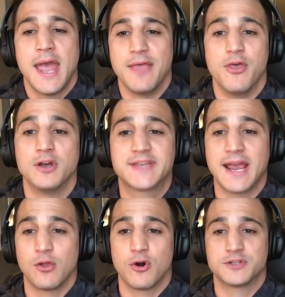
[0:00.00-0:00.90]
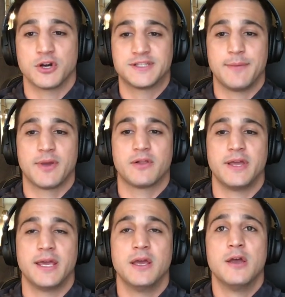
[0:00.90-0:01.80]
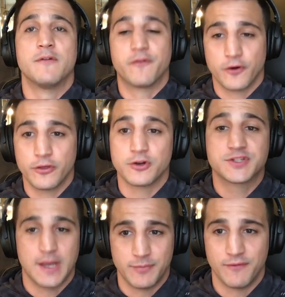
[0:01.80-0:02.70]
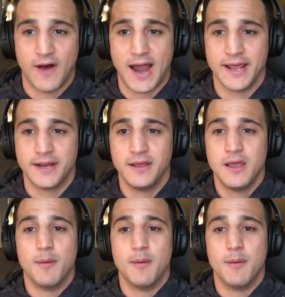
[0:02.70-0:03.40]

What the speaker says: And those Gaylords are typically further subdivided